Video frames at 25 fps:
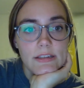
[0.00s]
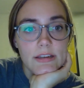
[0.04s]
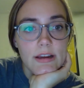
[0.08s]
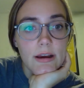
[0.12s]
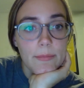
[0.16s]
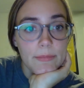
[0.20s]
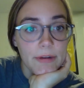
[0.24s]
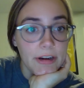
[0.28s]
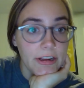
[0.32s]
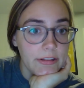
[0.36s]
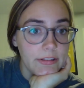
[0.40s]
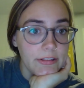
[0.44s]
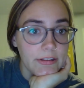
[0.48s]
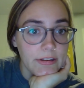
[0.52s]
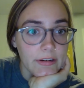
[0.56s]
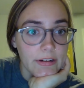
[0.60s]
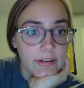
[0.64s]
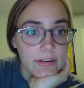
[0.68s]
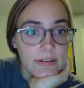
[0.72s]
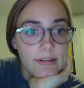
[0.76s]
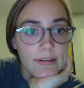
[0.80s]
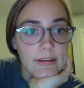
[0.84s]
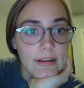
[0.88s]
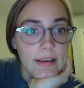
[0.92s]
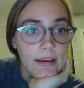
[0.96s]
dominant
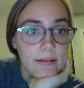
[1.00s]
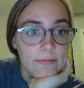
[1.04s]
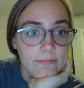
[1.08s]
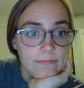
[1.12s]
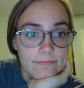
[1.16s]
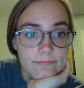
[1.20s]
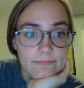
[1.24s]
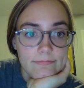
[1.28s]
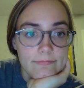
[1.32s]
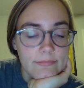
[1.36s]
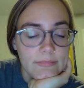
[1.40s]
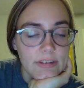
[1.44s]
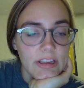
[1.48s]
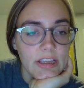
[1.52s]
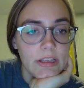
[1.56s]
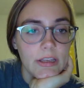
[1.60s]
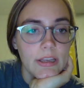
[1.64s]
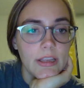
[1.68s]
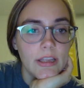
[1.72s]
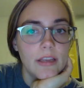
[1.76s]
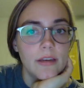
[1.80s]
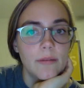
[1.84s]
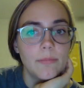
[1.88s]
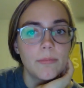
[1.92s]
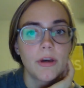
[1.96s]
theory today
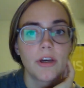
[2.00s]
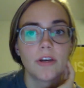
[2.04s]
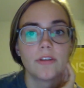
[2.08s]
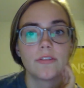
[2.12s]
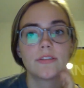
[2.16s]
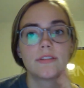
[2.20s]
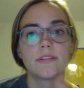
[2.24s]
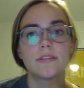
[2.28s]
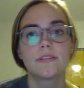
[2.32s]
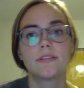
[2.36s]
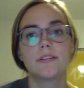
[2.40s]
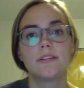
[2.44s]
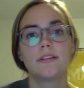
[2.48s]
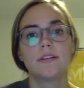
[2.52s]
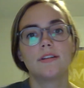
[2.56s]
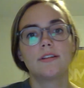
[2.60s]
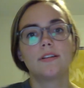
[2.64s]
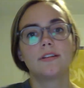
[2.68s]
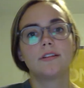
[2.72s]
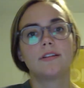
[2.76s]
in most